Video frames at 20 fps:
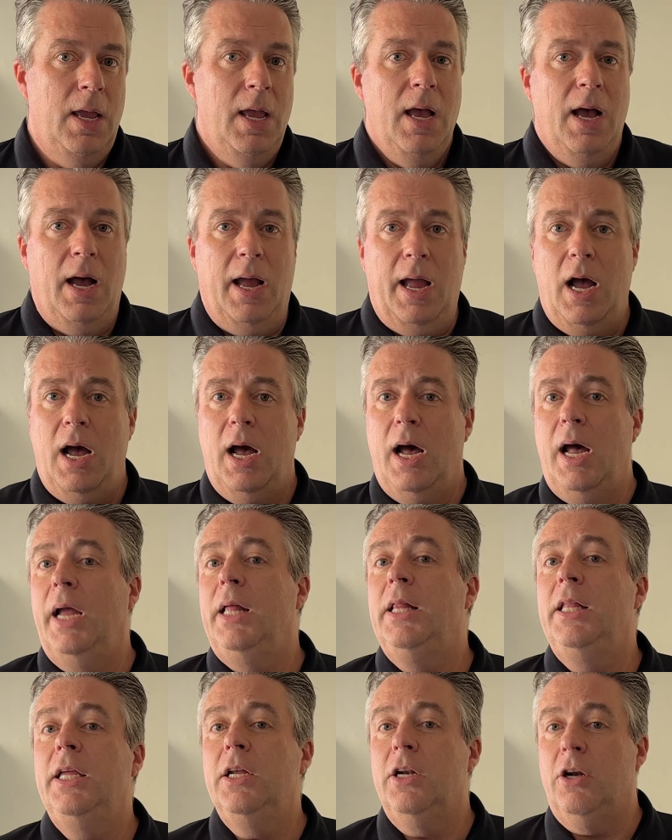I
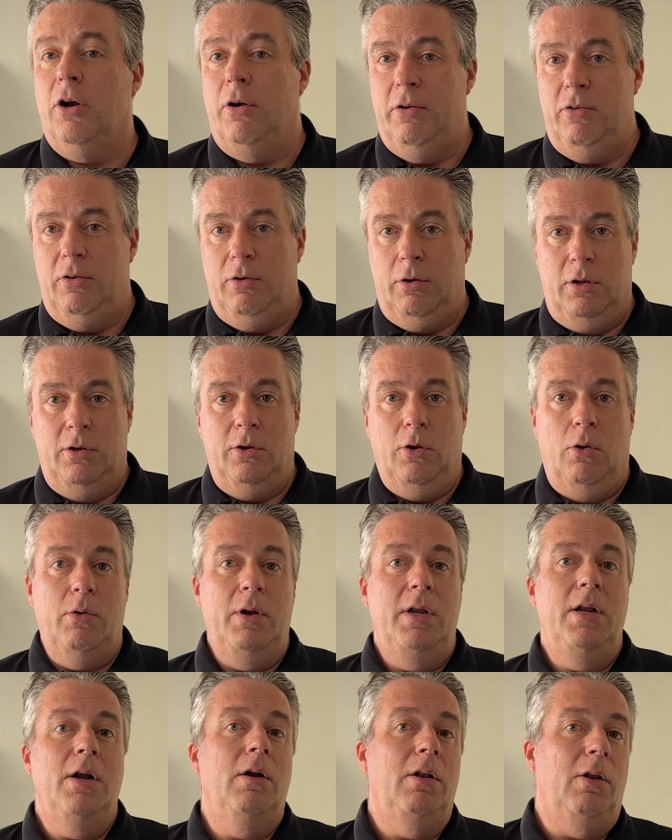highly encourage you to go
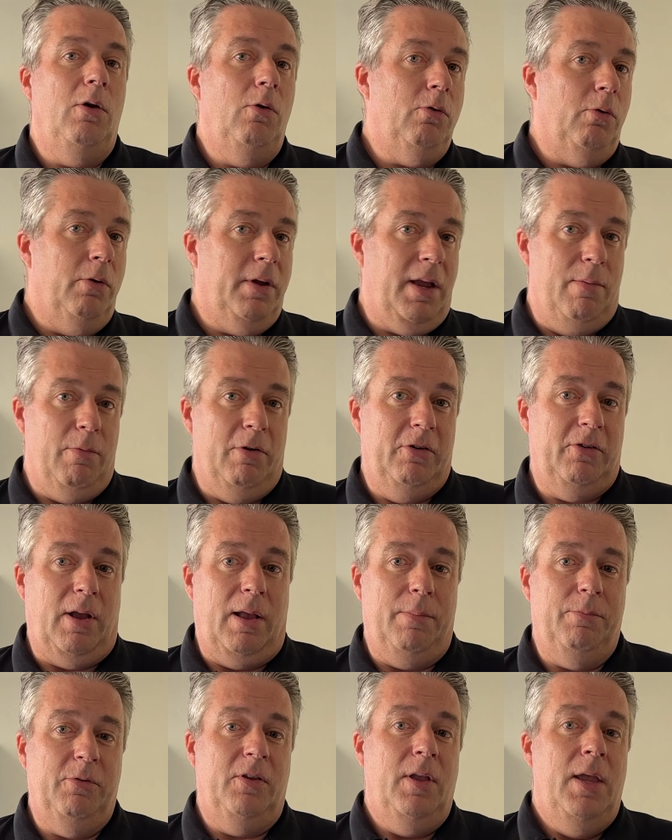to your local camera
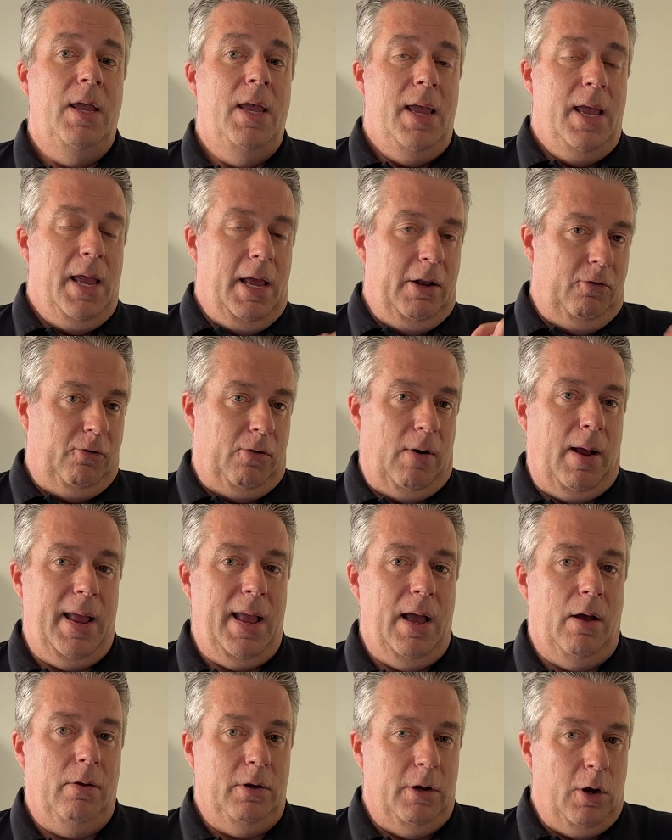shops and try
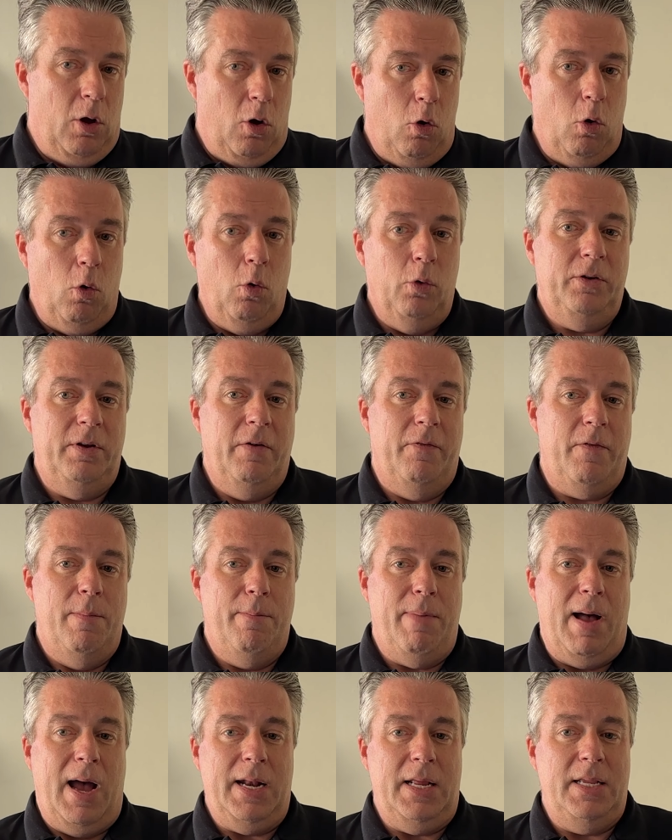out and hold different
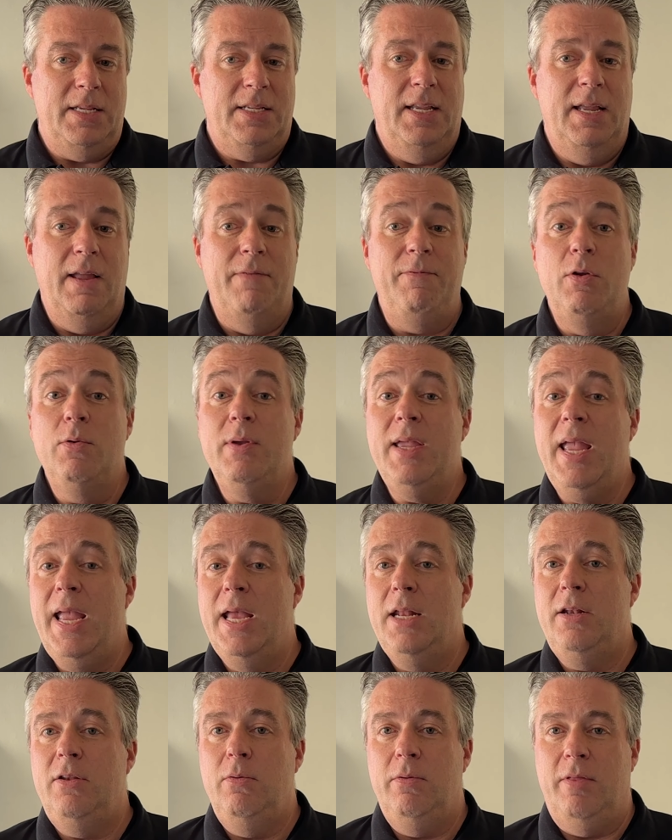bodies. If you
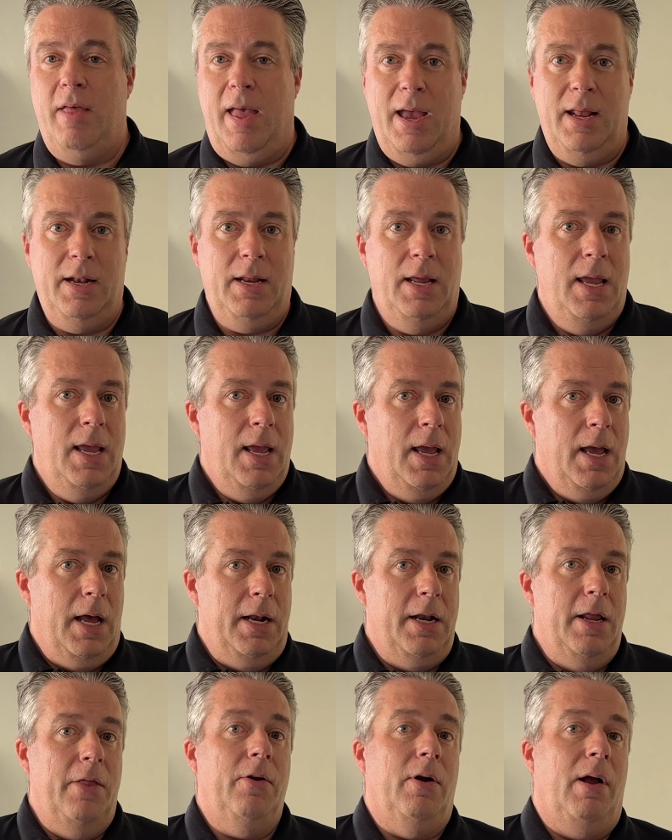can't do that,
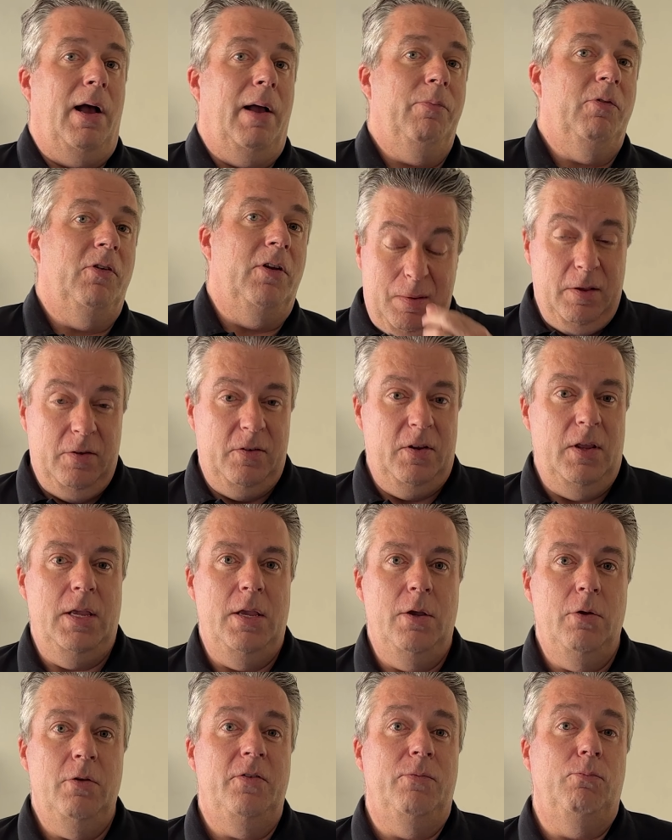Another option is to
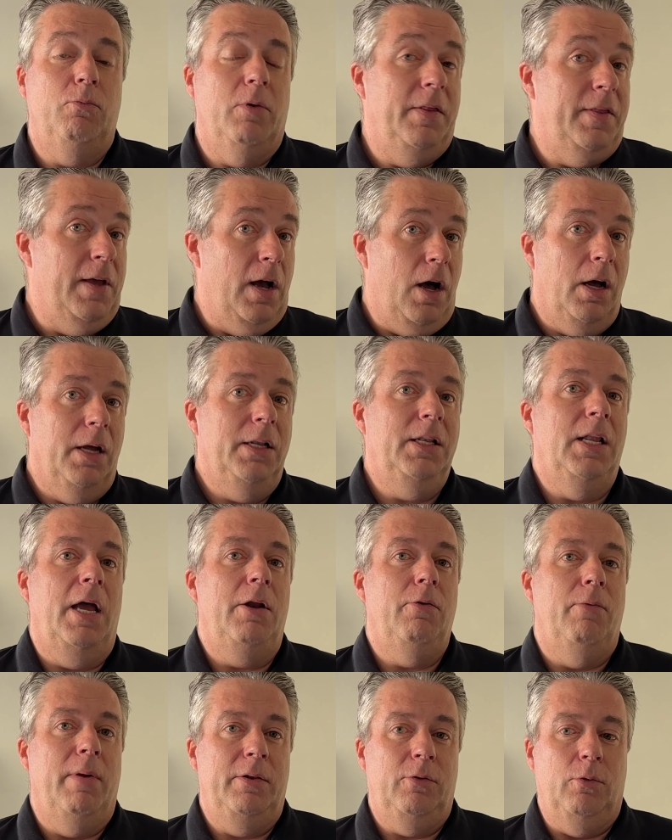use one of the
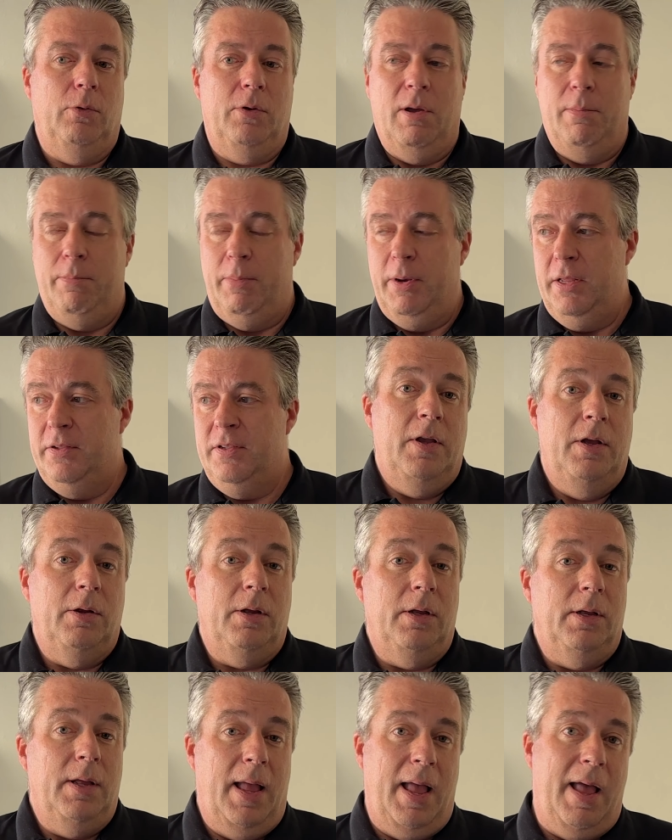online rental companies.
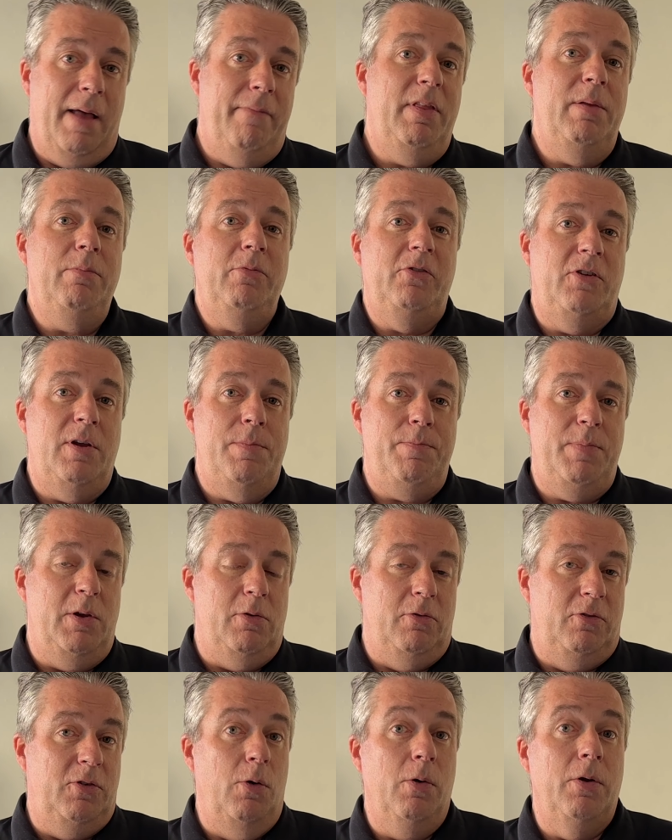Have them ship
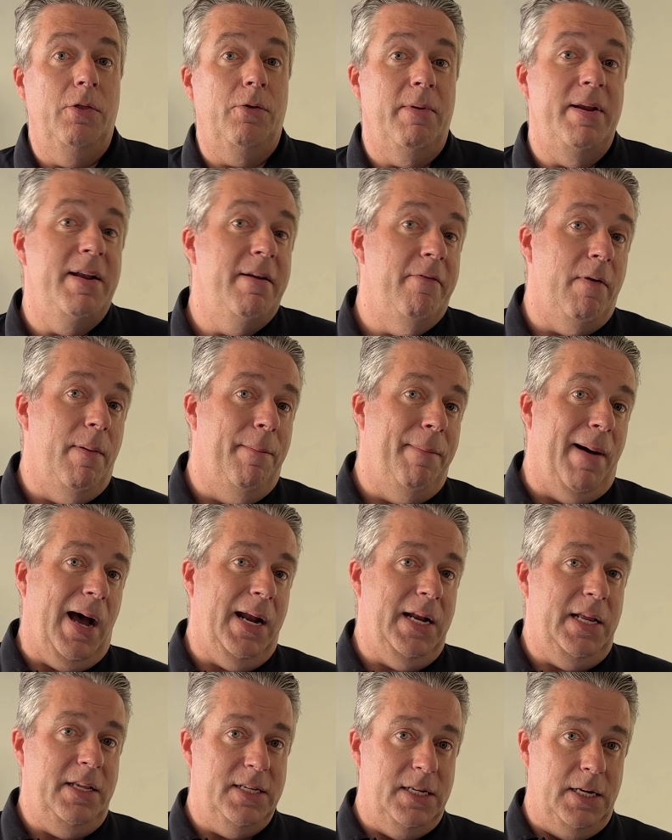you 2 or 3 different
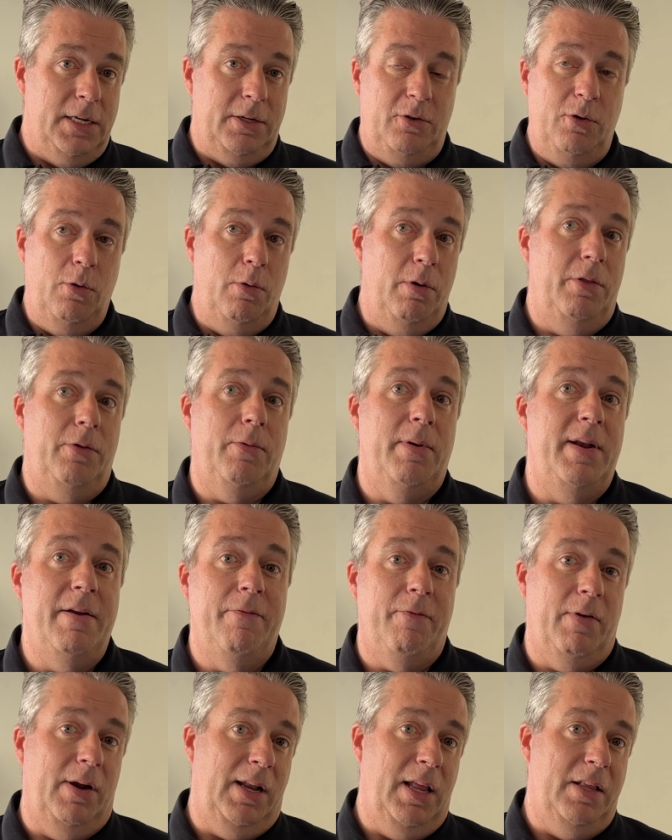bodies and 2 or 3
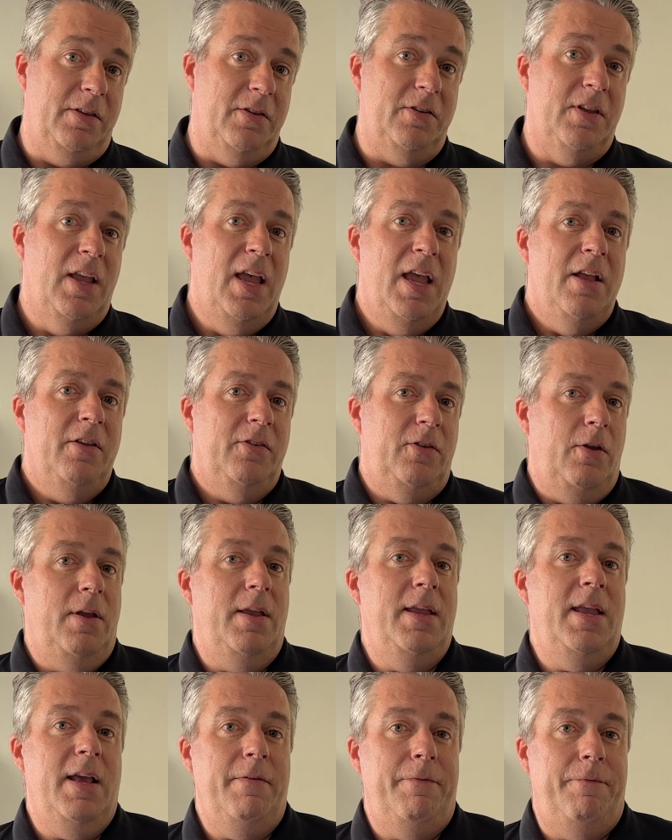different lenses so you
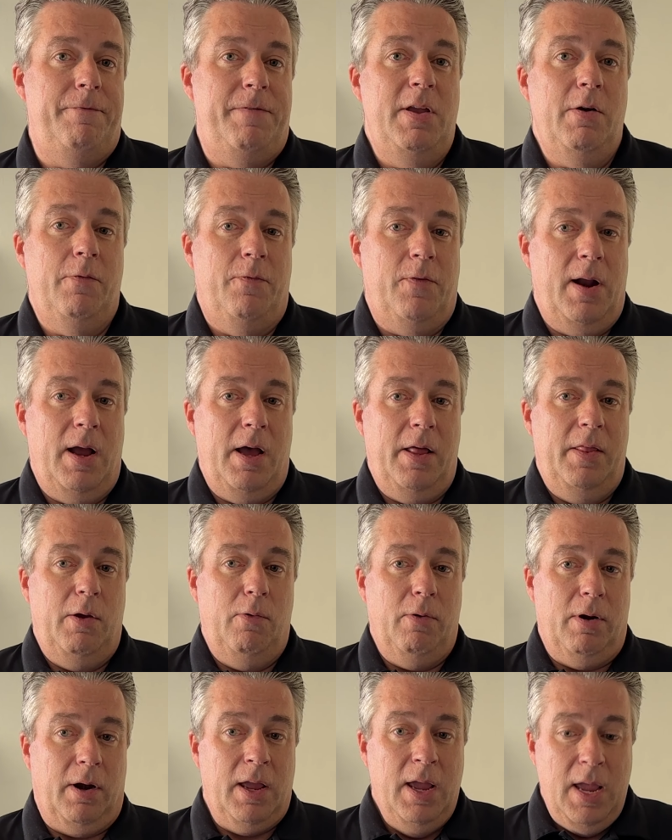can get a feel for how they
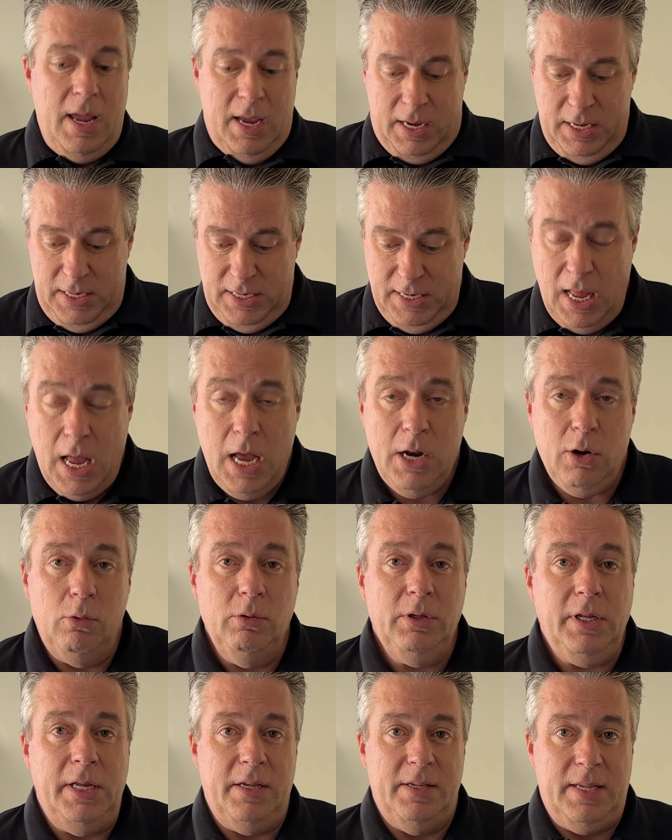work. Because not
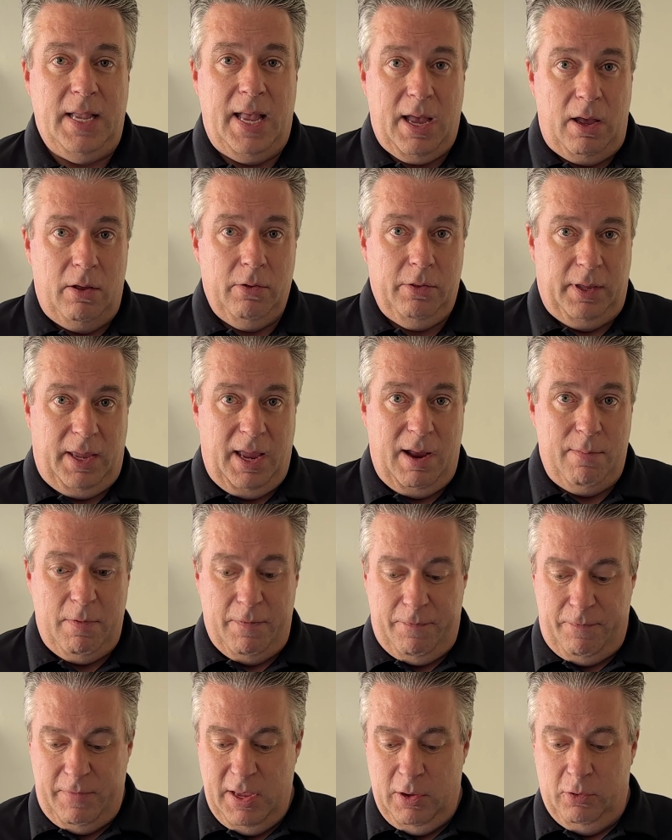only is it how the camera
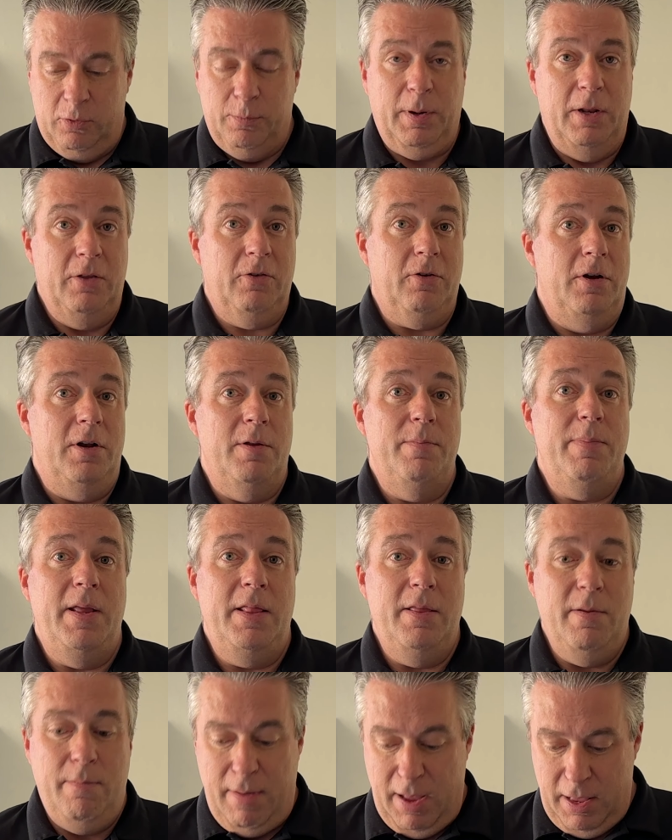feels, but it's going to be
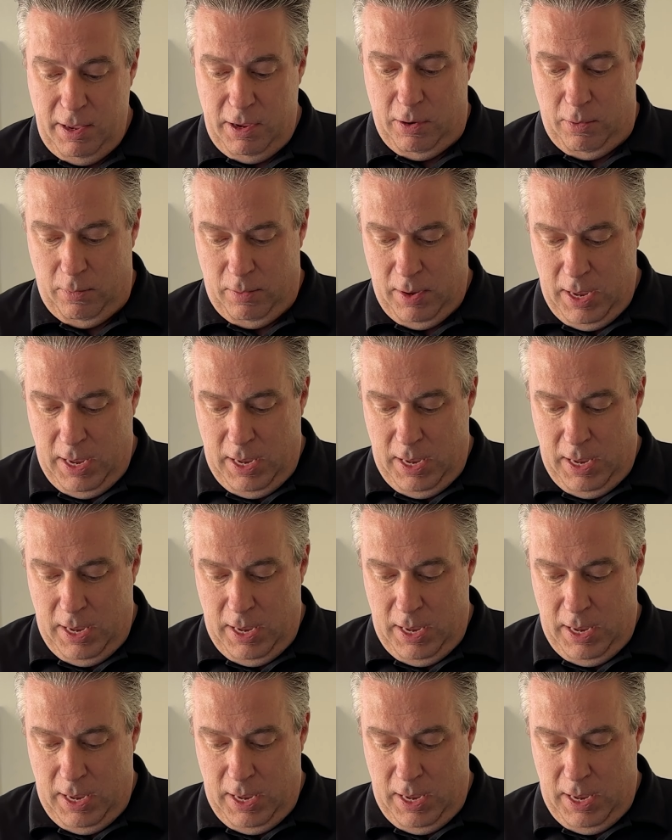the menu.